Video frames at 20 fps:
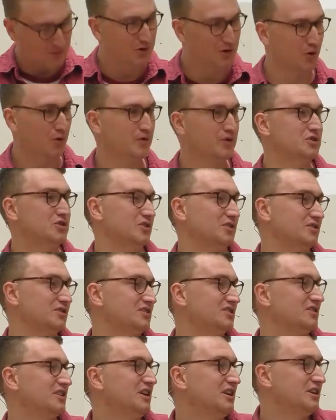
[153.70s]
encourage
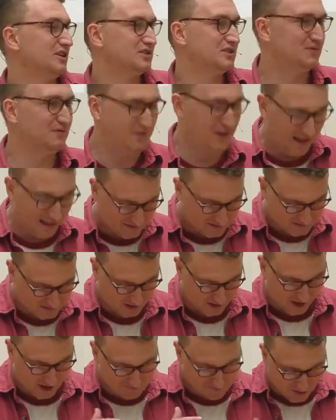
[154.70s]
us to vent
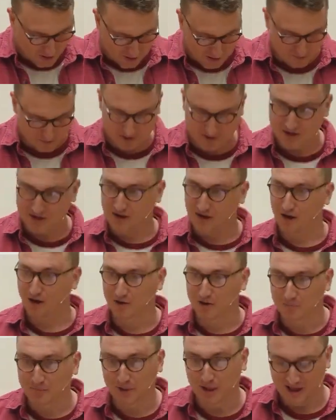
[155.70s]
and moan and
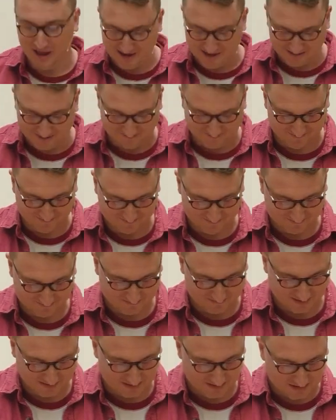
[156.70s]
complain.
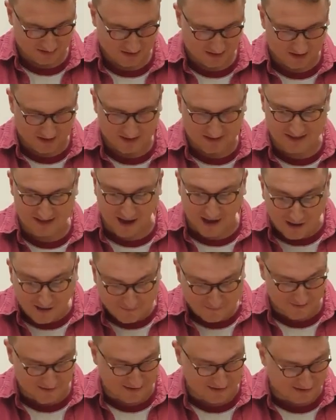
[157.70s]
You see, I
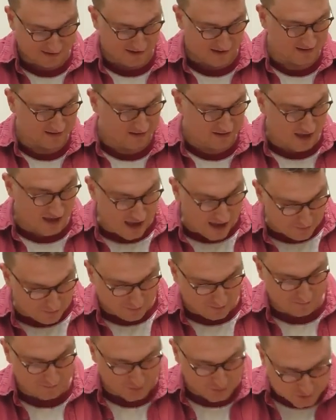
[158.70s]
think it's an
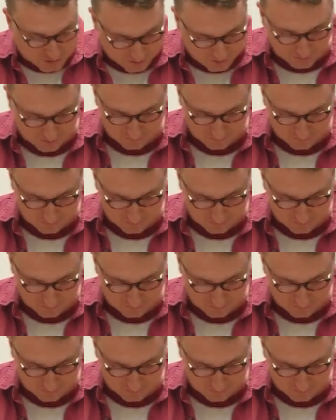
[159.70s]
irrefutable